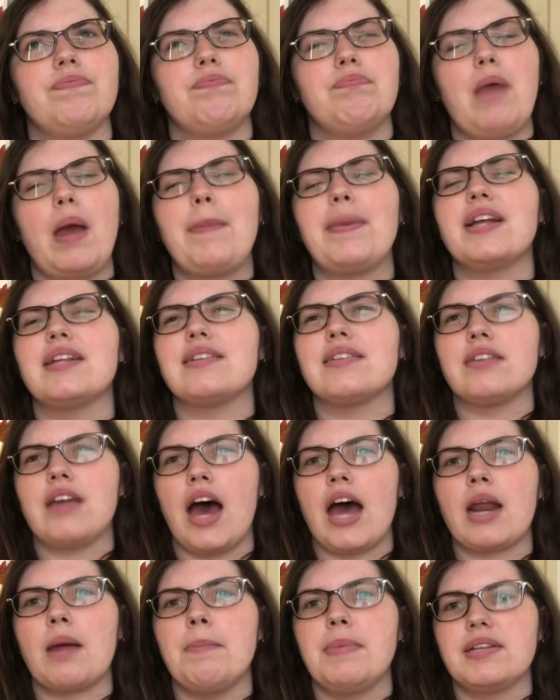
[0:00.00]
maybe it's
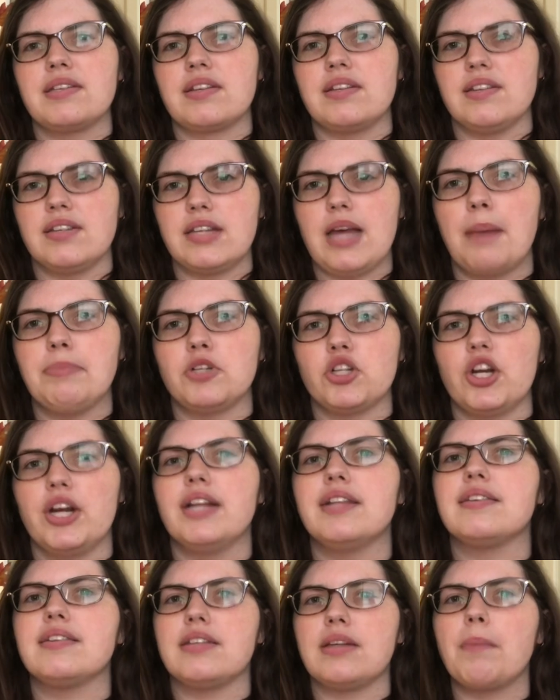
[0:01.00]
not a misconception,
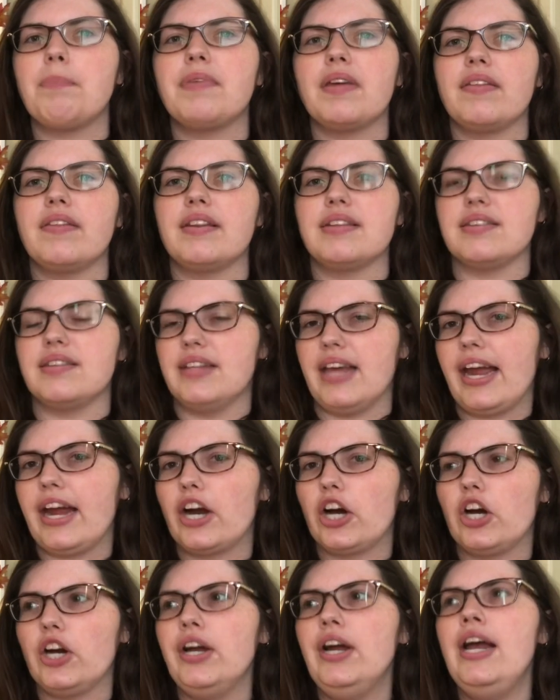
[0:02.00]
it's something that's
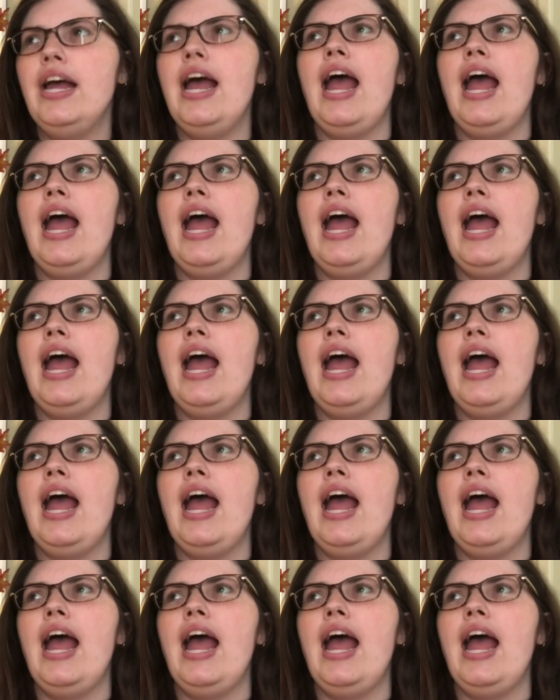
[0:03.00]
there,